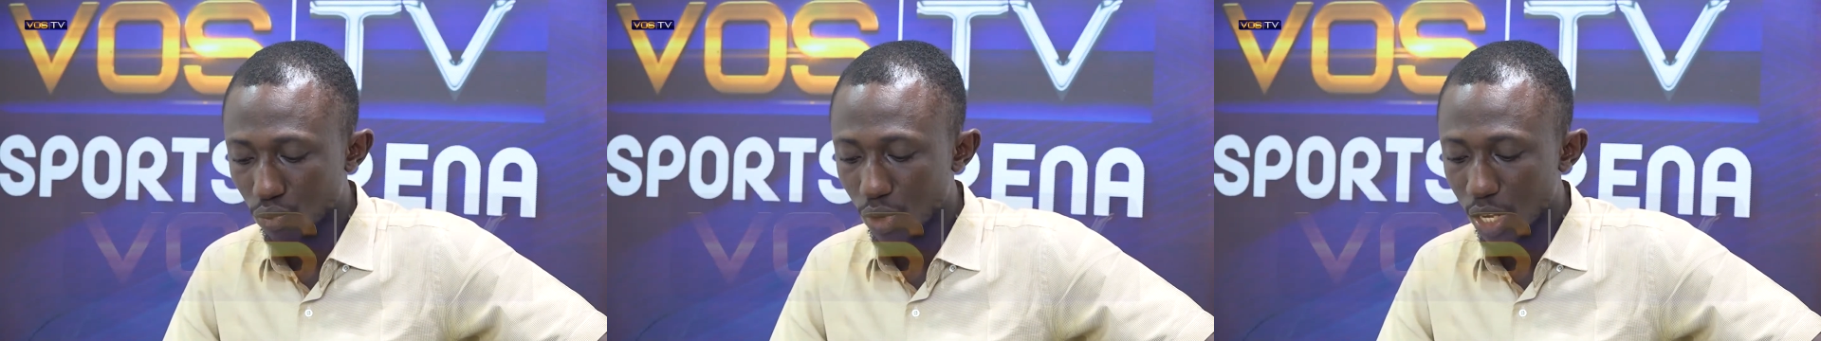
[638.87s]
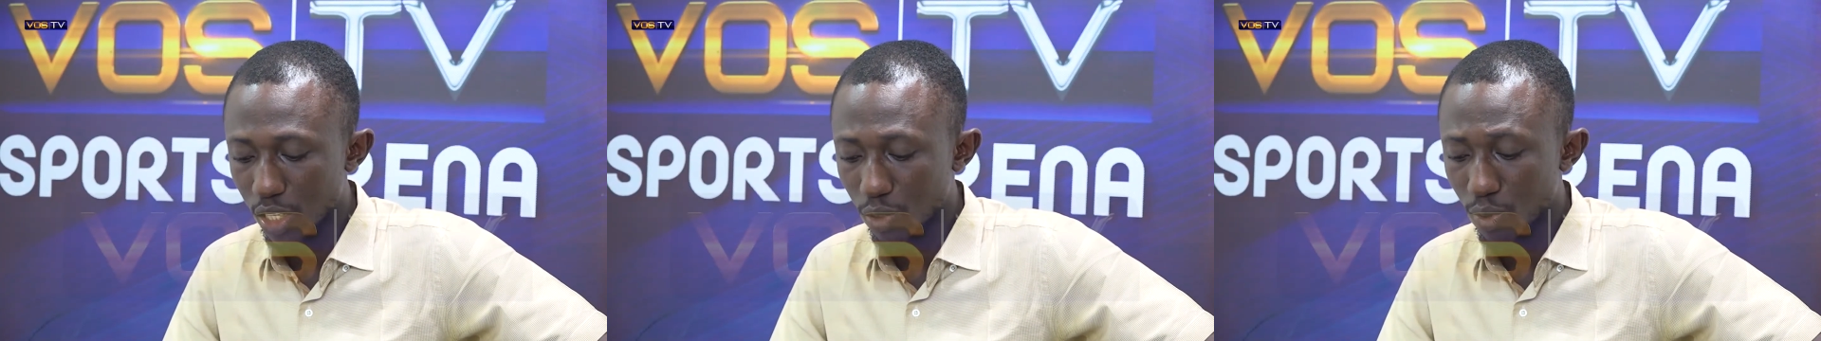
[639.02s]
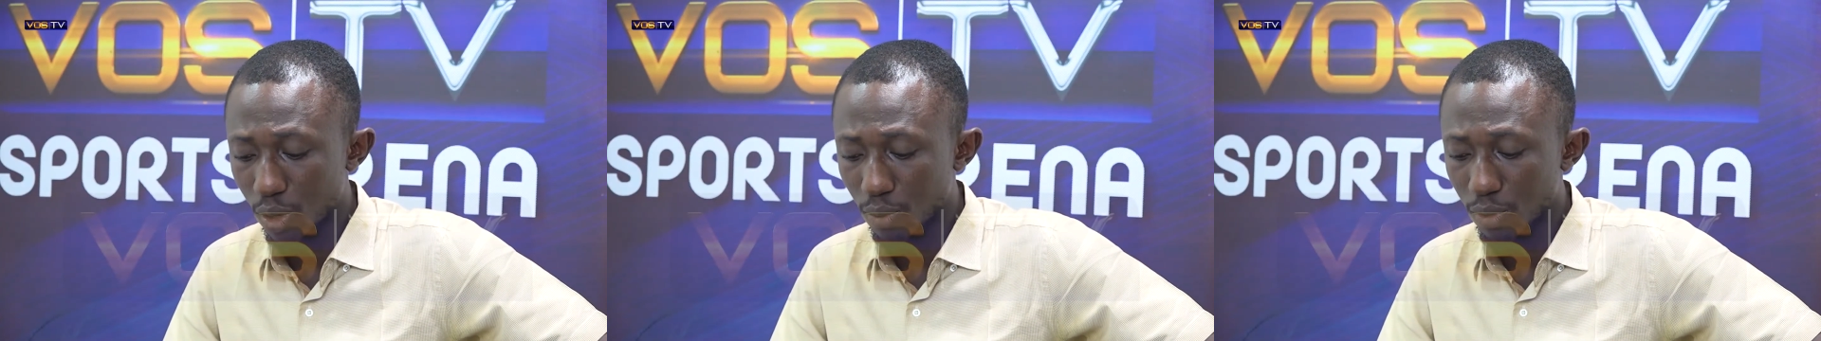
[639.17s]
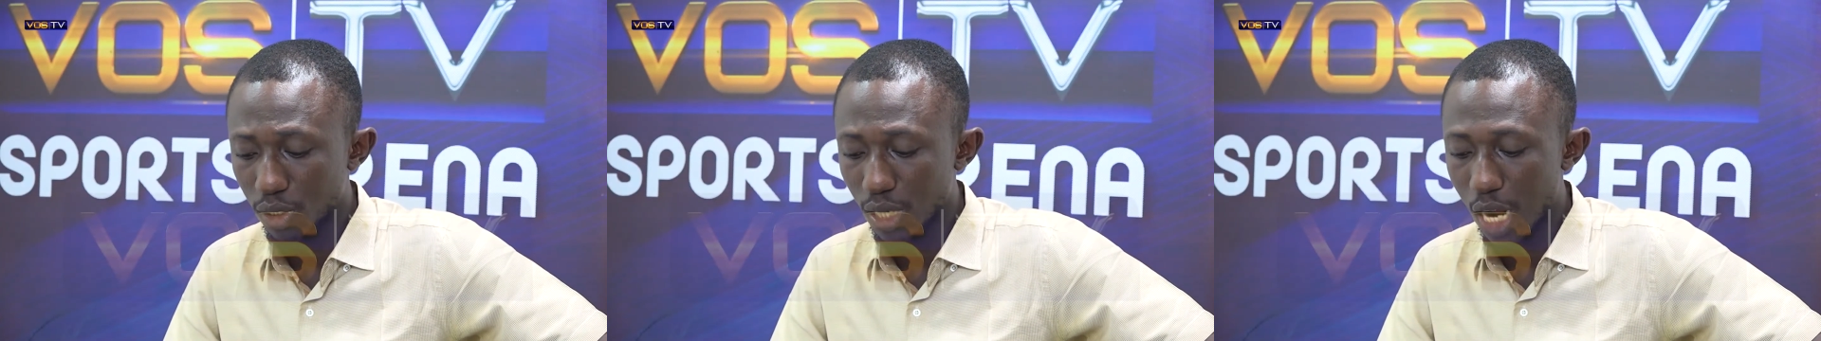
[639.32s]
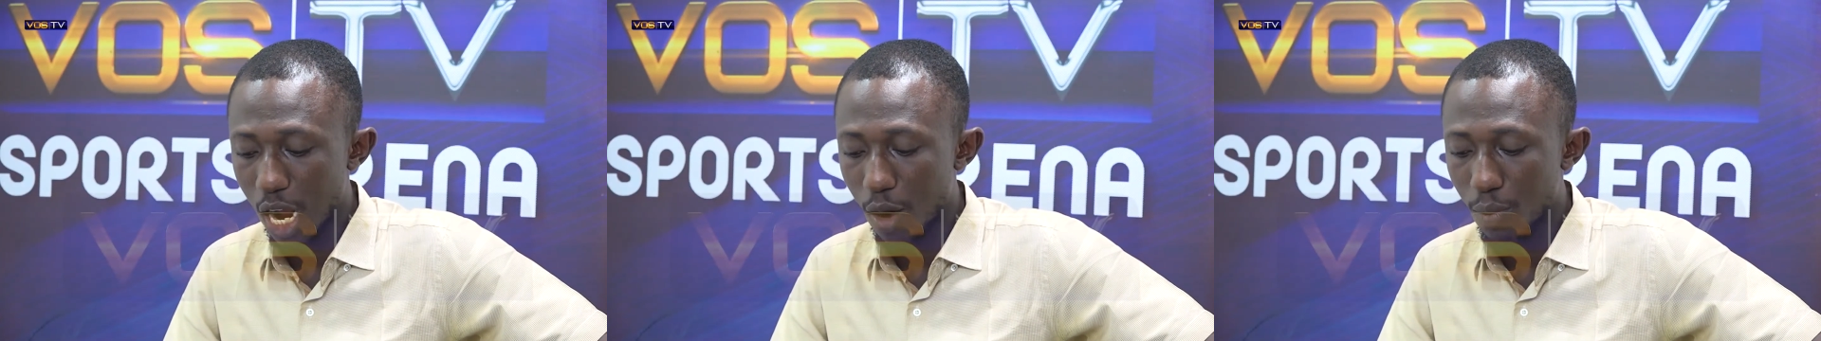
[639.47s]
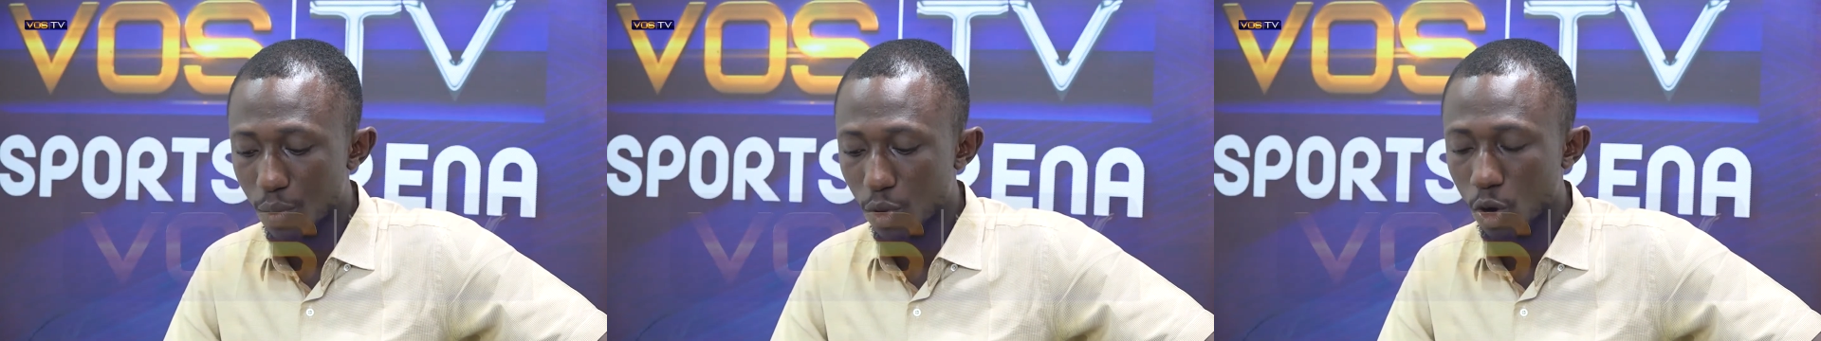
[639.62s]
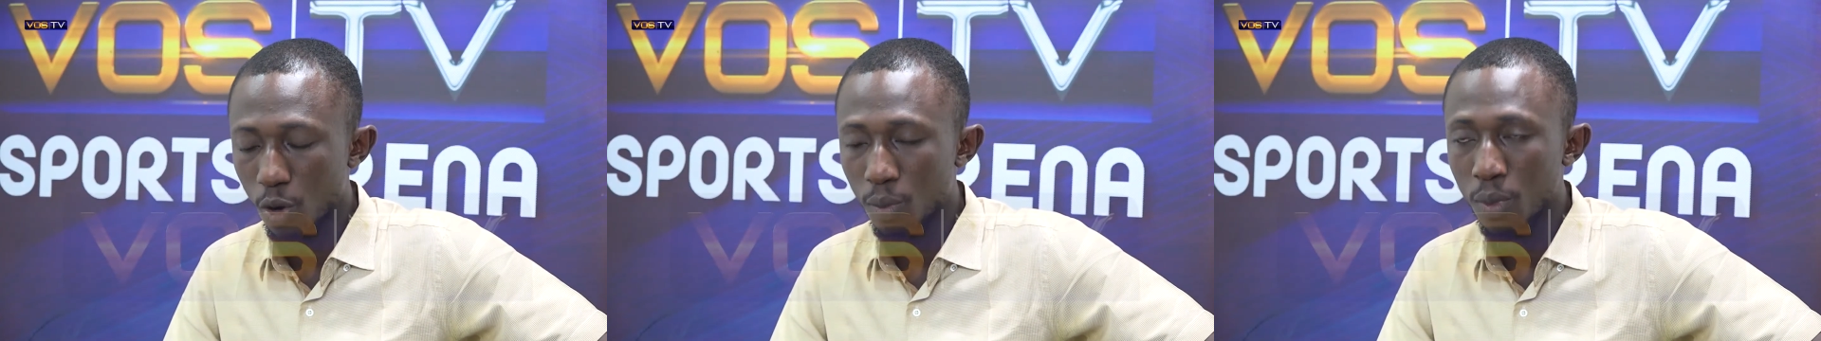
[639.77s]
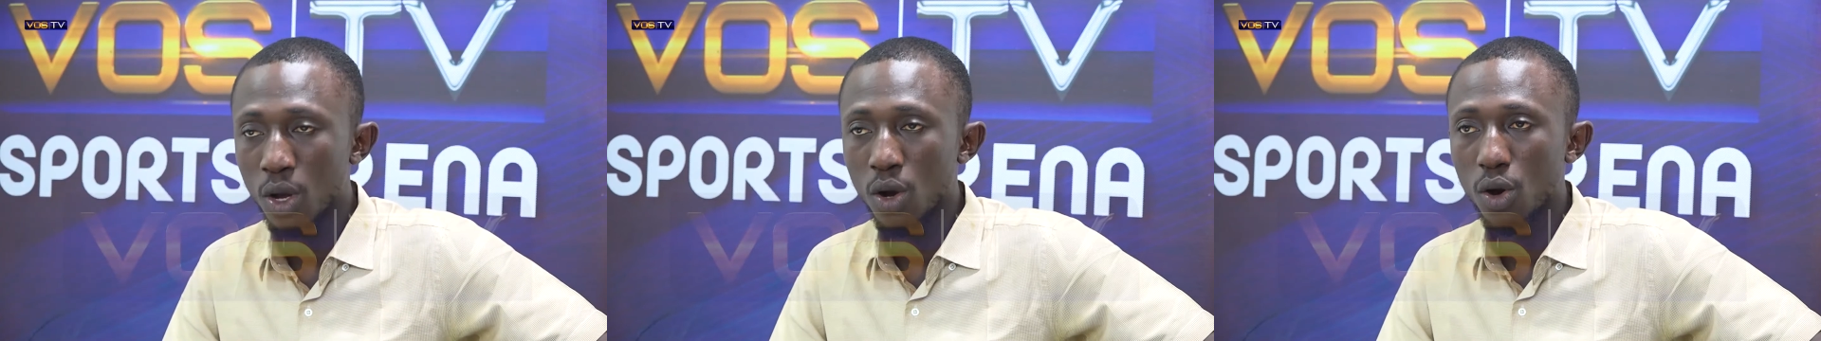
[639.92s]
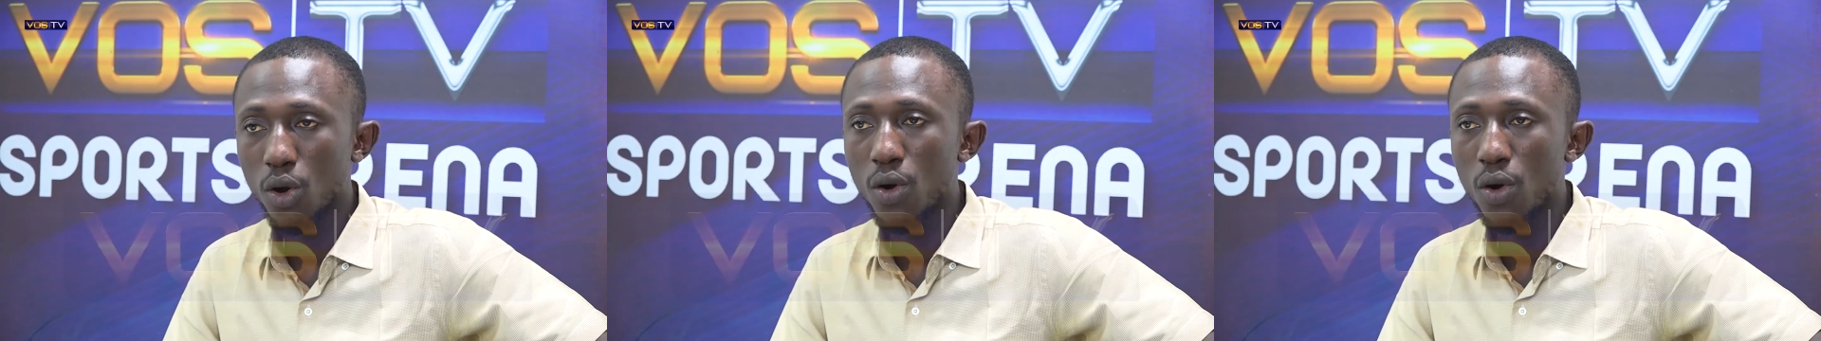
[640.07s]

West Bromwich Albion,